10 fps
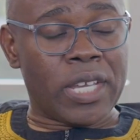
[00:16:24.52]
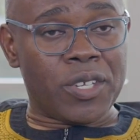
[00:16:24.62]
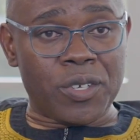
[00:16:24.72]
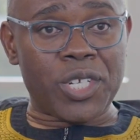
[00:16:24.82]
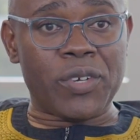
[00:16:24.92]

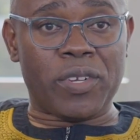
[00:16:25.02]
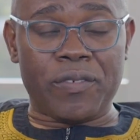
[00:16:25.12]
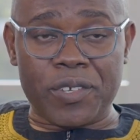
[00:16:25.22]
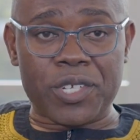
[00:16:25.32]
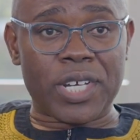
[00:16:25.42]
UJ will
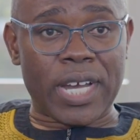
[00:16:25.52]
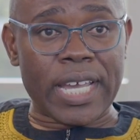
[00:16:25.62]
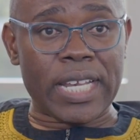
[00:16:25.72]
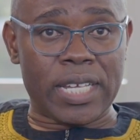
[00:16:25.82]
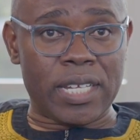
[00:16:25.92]
feature
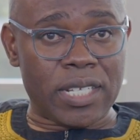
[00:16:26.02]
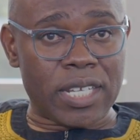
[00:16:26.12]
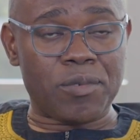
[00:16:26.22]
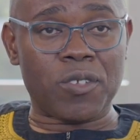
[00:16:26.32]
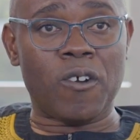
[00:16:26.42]
highly in
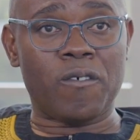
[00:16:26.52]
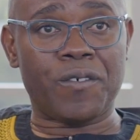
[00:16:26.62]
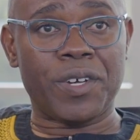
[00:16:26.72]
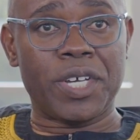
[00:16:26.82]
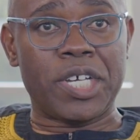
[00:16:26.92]
terms
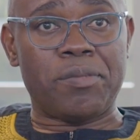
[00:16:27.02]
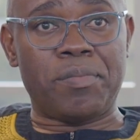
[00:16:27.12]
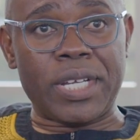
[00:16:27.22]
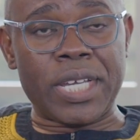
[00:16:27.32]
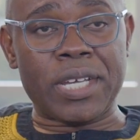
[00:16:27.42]
of
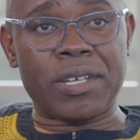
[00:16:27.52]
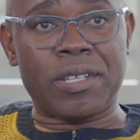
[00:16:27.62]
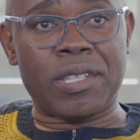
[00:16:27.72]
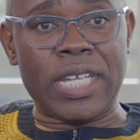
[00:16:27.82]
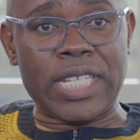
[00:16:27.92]
bringing
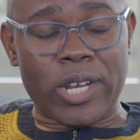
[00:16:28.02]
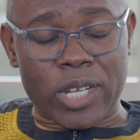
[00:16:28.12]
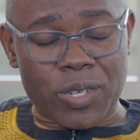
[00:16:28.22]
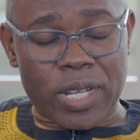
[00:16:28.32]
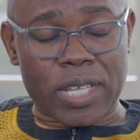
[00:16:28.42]
the
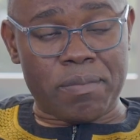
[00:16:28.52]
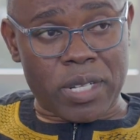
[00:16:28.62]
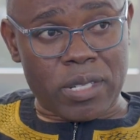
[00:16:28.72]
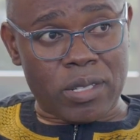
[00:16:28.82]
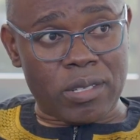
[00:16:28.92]
intellectual
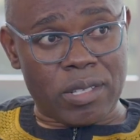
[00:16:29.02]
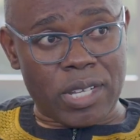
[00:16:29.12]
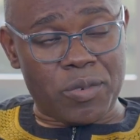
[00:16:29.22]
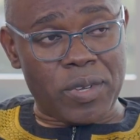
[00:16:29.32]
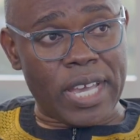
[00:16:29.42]
capital
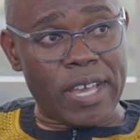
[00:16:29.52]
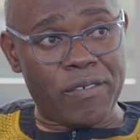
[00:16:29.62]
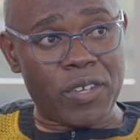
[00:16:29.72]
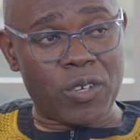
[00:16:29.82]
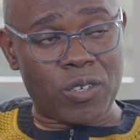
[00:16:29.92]
that we
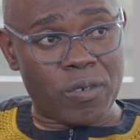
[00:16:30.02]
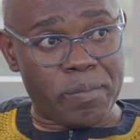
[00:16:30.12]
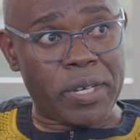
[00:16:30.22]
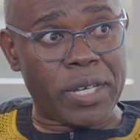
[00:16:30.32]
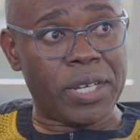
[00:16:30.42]
have, to
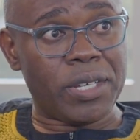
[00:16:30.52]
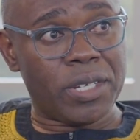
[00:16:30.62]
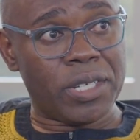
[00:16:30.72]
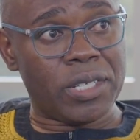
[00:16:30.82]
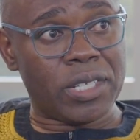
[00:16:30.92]
bear
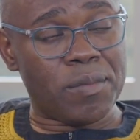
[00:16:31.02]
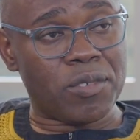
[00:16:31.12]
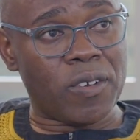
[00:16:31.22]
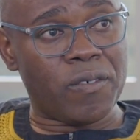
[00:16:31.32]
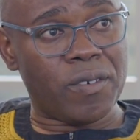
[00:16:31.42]
in
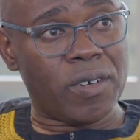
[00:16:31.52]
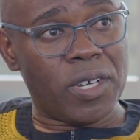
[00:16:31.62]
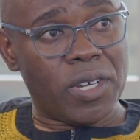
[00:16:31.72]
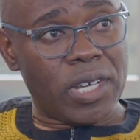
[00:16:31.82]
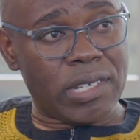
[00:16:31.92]
terms of,
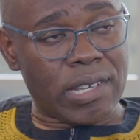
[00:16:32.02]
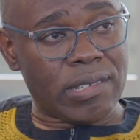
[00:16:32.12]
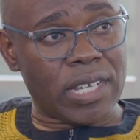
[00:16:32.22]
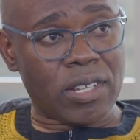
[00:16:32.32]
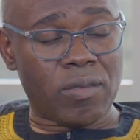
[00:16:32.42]
as I
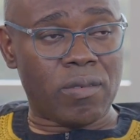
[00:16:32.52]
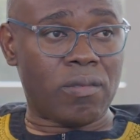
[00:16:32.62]
said,